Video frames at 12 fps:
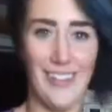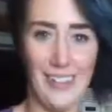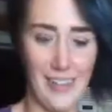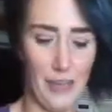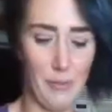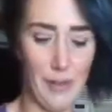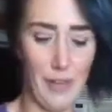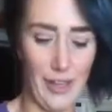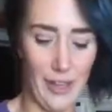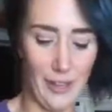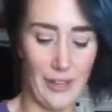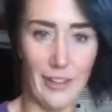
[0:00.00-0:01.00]
like
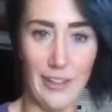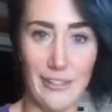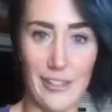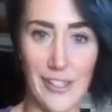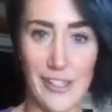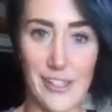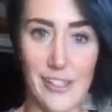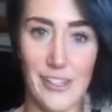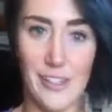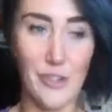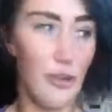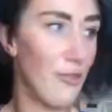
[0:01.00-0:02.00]
my lovely
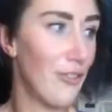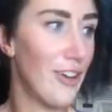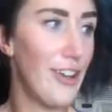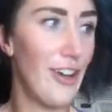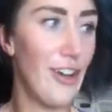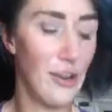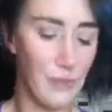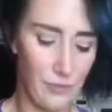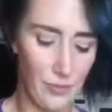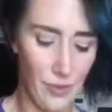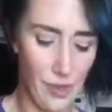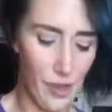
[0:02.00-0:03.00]
assistant over here,
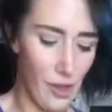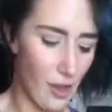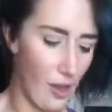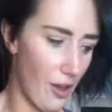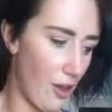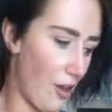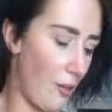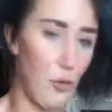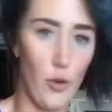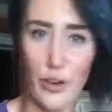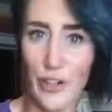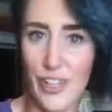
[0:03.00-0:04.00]

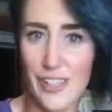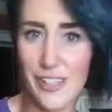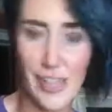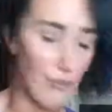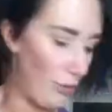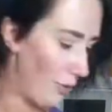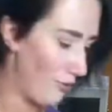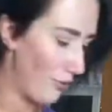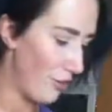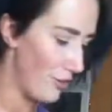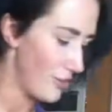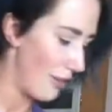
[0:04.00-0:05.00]
or you can save one
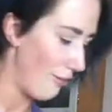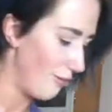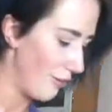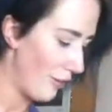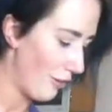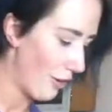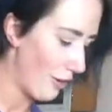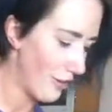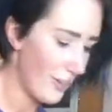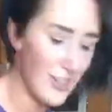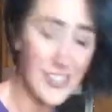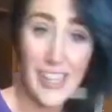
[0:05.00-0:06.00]
for yourself later on
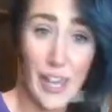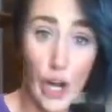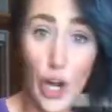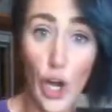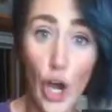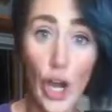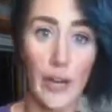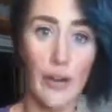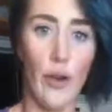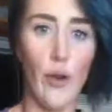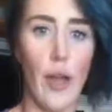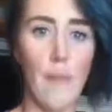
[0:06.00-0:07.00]
because they're
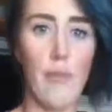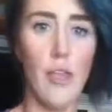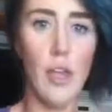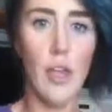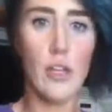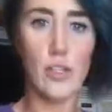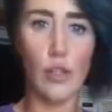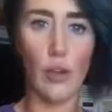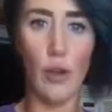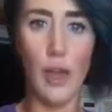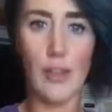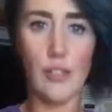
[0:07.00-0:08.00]
good. Okay,
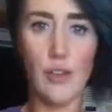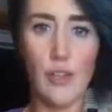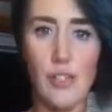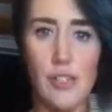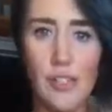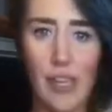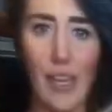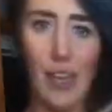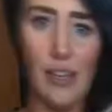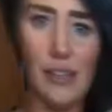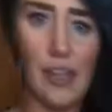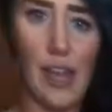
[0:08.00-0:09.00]
so as you can see,
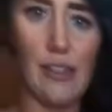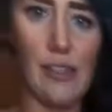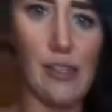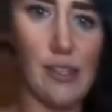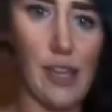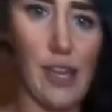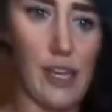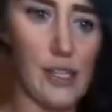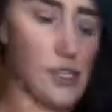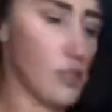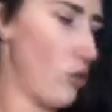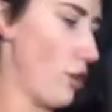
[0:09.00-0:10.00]
it's got this
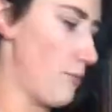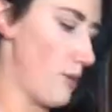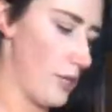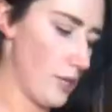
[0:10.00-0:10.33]
nice creamy